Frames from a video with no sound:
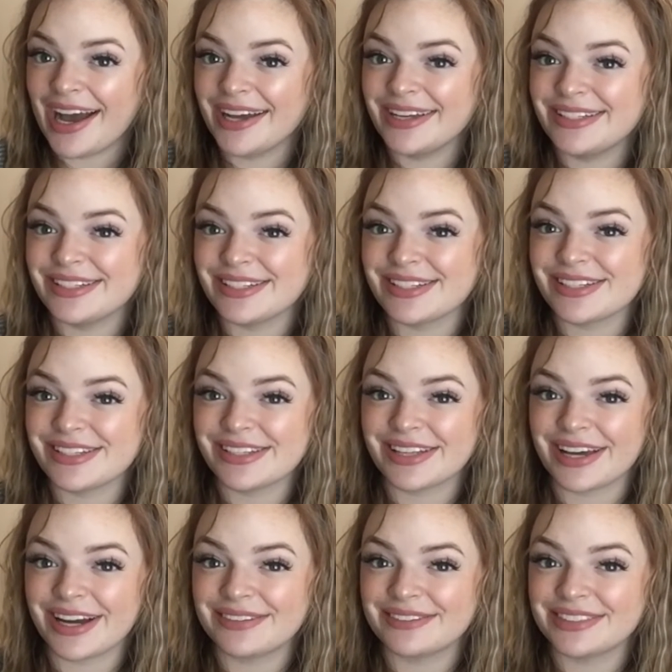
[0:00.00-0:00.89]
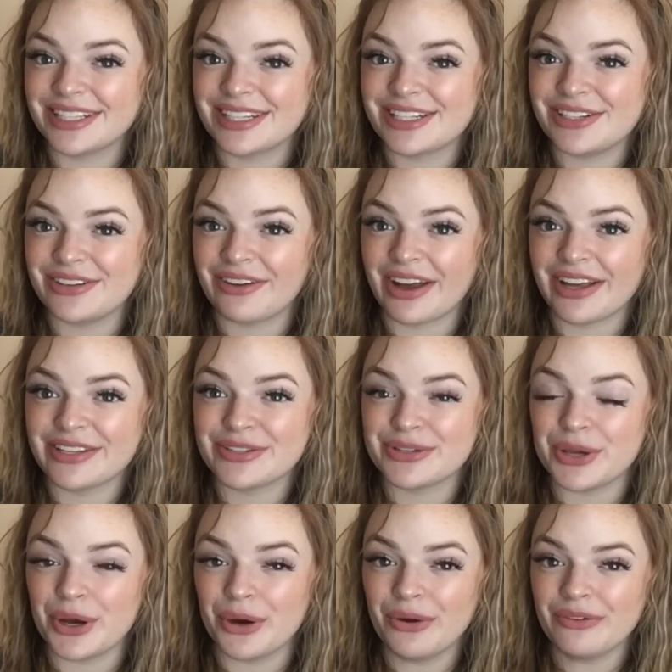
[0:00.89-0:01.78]
I just thought I would let you guys
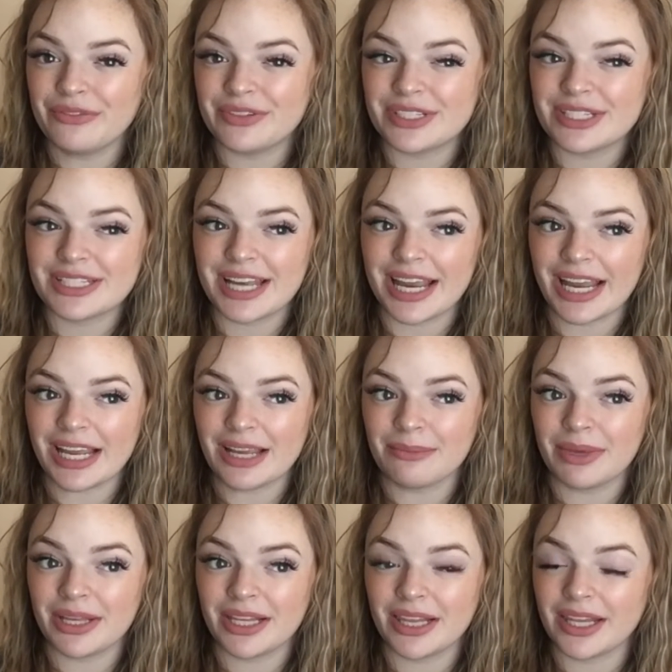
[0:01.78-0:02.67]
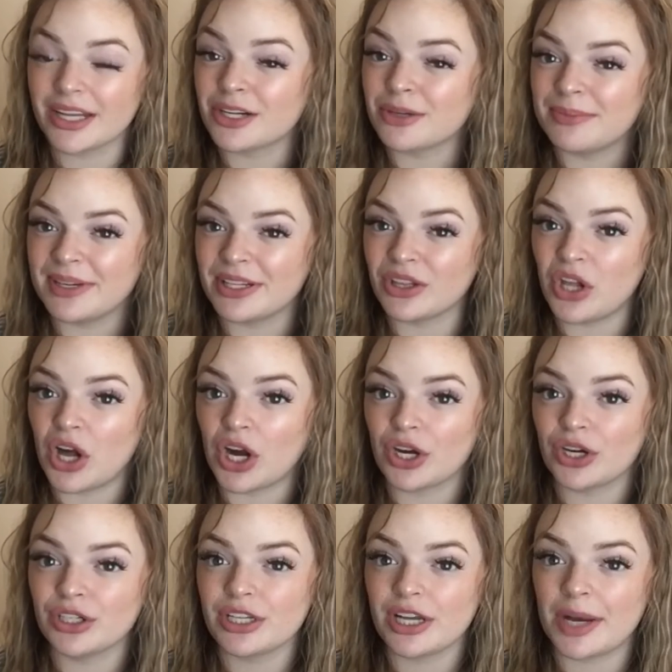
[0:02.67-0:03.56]
know if it's taking me a little bit
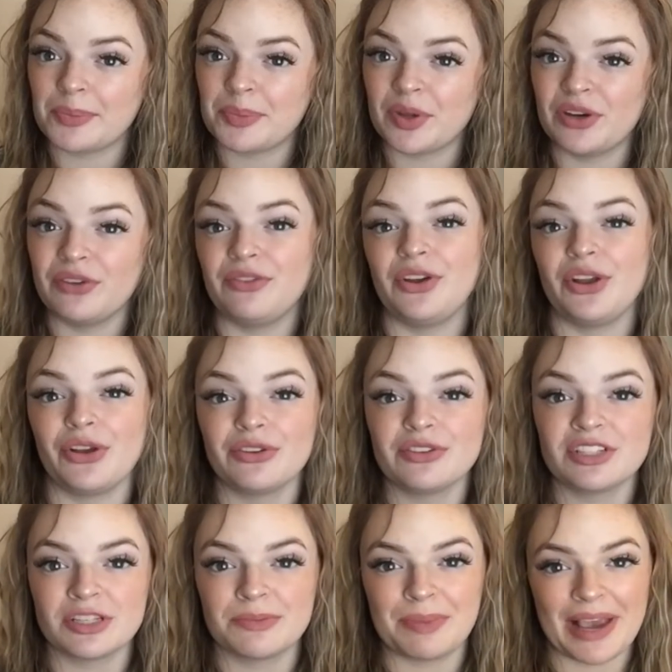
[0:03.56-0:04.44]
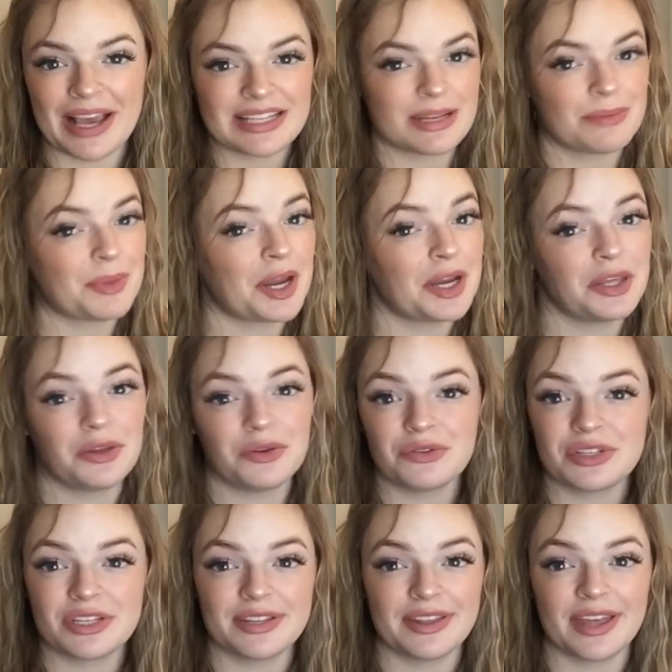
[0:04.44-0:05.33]
longer to upload videos just because I'm getting
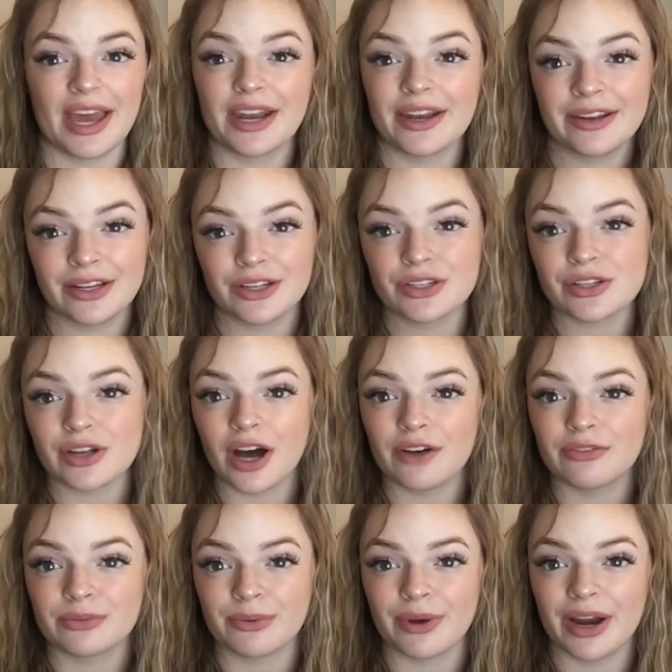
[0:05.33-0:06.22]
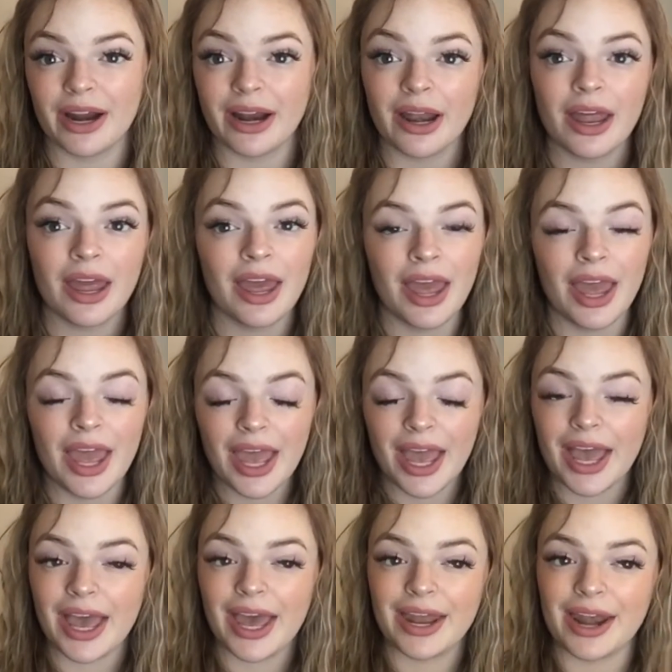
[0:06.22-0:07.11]
used to the editing software
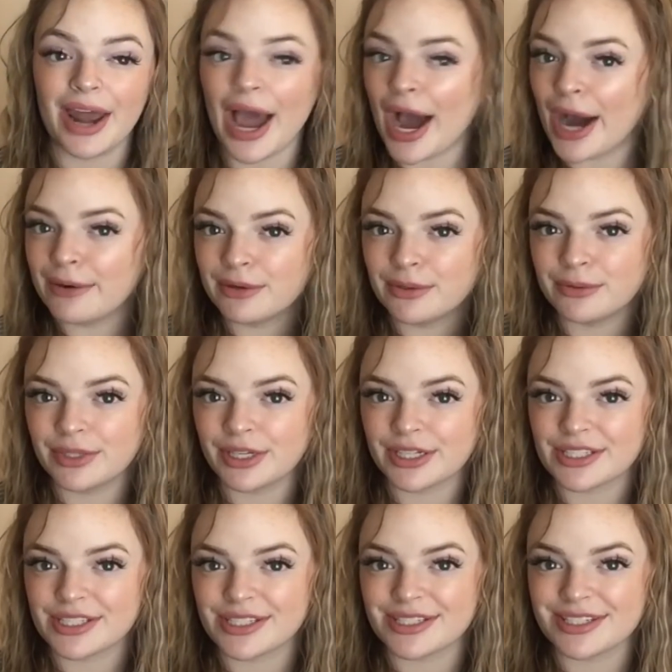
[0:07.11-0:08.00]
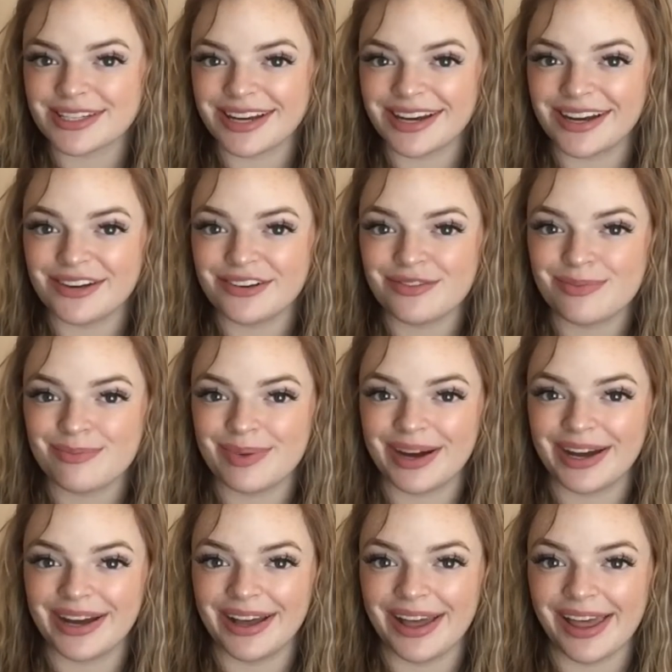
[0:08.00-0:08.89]
and how it works and stuff,
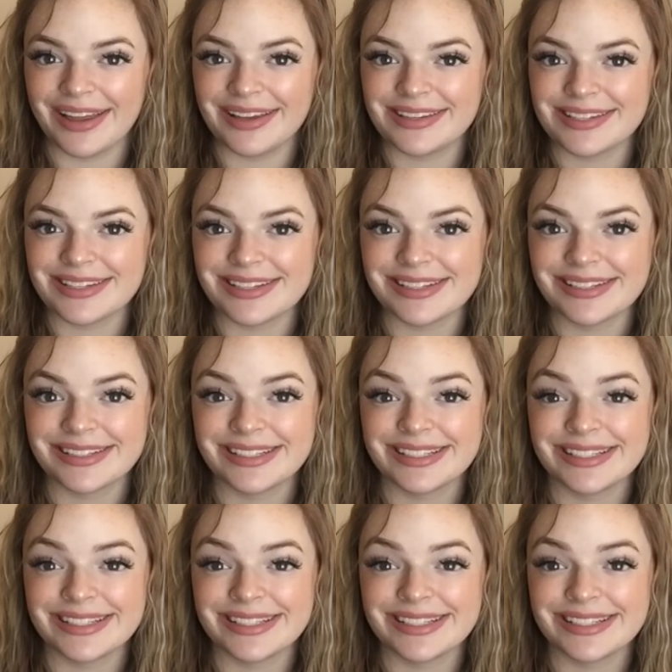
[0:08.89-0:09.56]
but